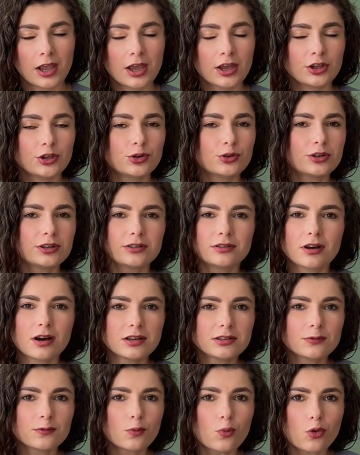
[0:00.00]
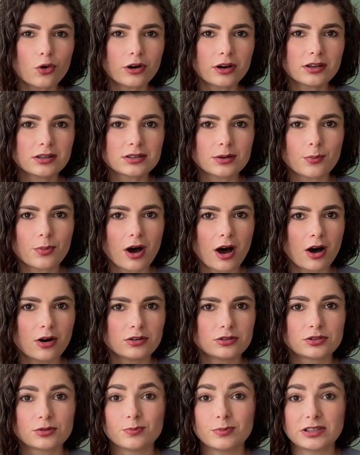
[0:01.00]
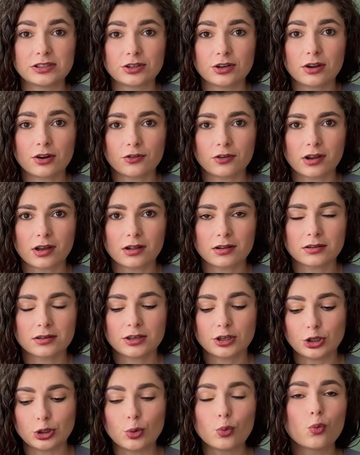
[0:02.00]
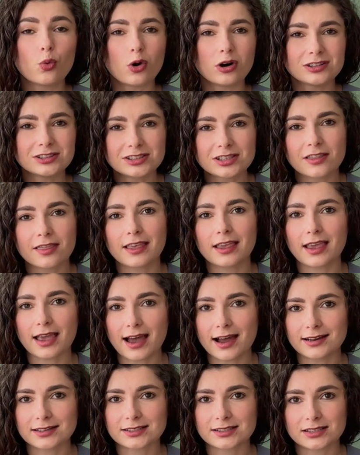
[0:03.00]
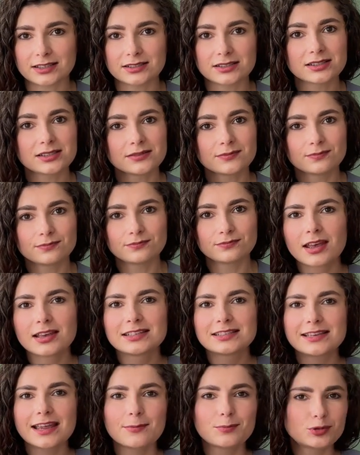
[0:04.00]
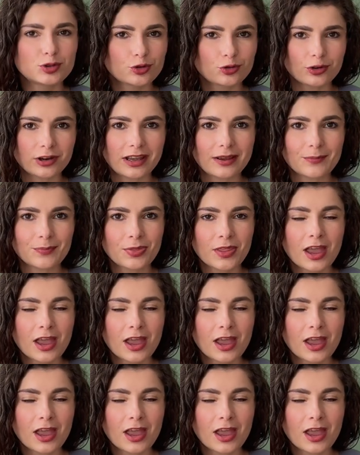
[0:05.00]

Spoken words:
You are not worried about material, you want the access. Step 3.